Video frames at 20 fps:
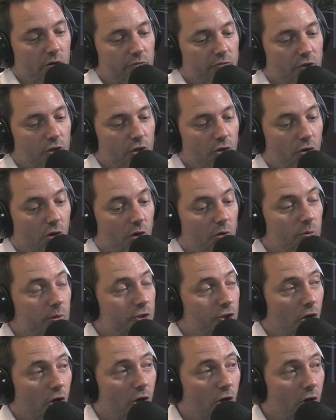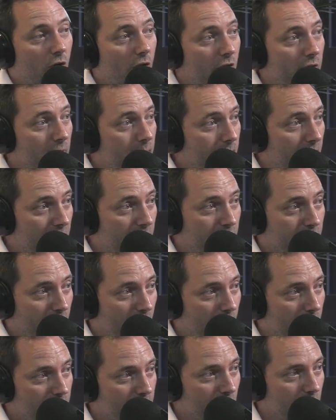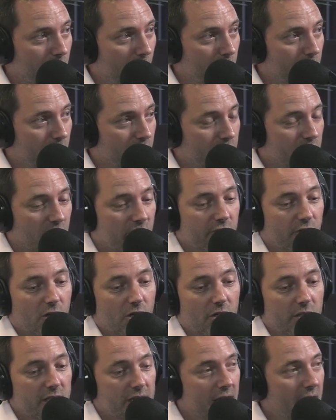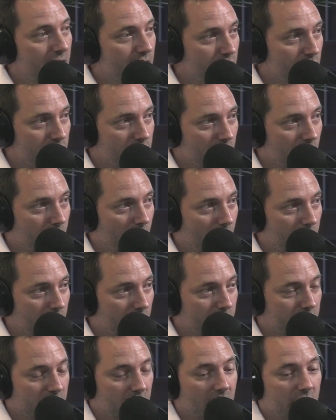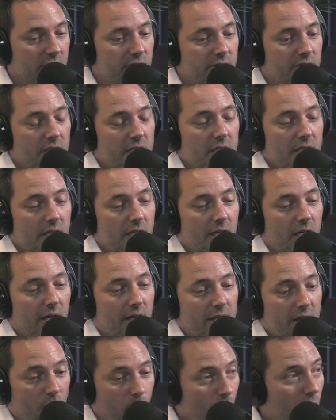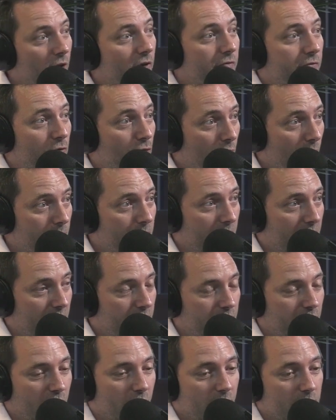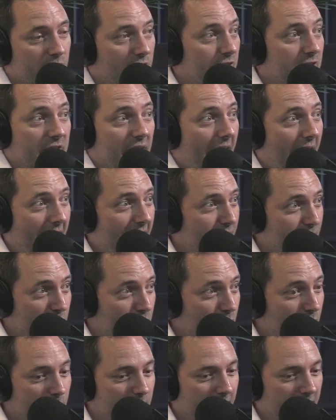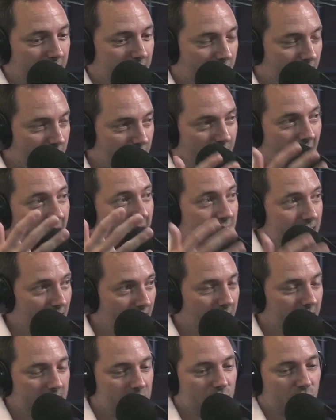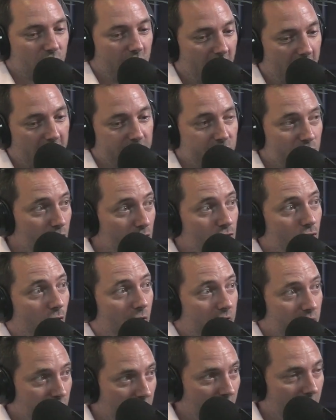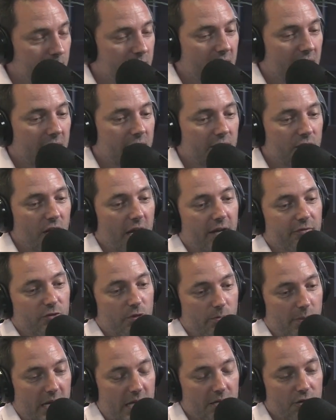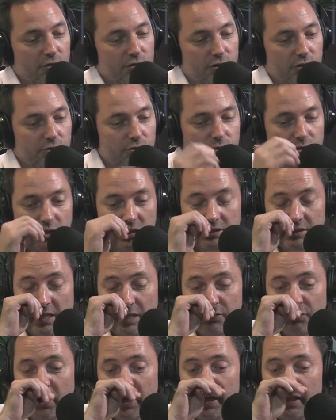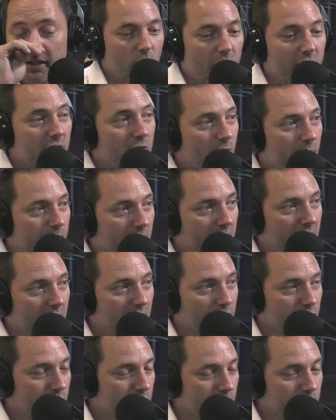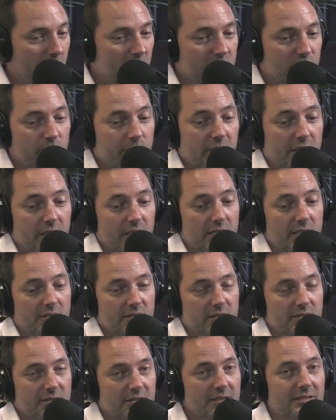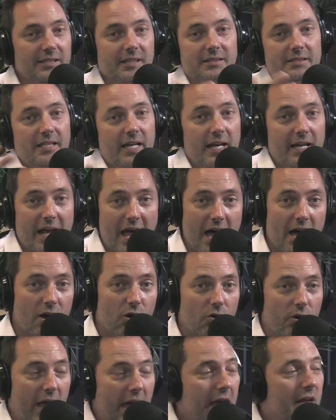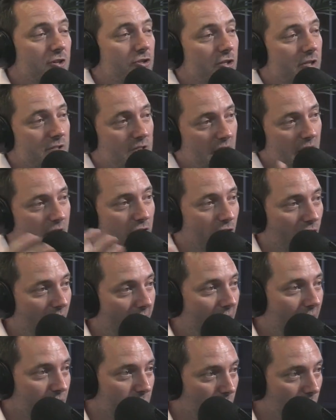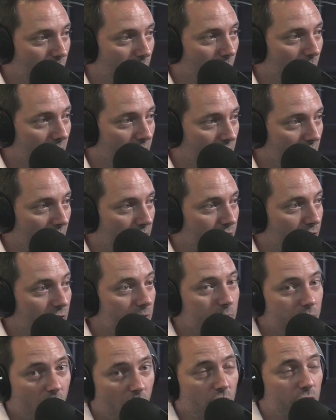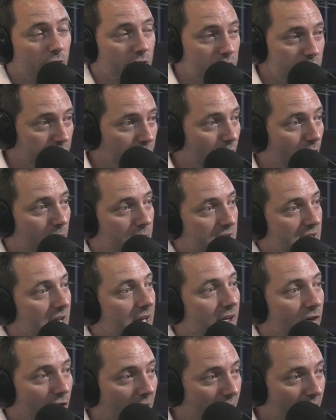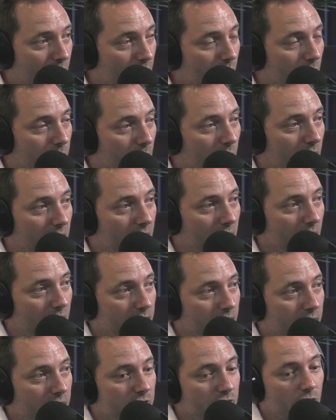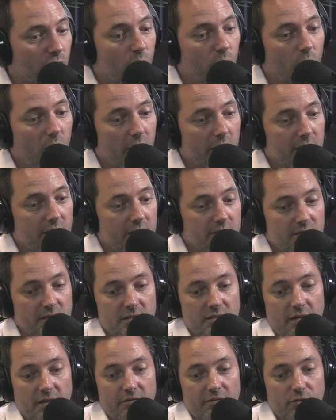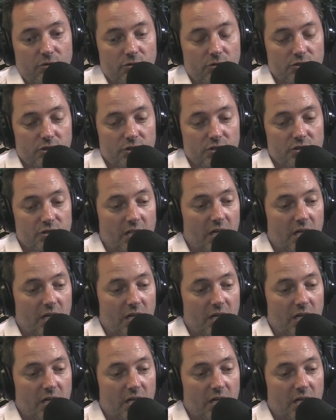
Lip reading: of New York, which all the big firms are members of, all the agents are members of, that work for big firms, because you have to, by their guidelines, you have to join REBNY and you have to pay your dues, etc. One of their biggest responsibilities is to dictate how agents interact with one another and brokerage firms interact with one another. So one is the divulgence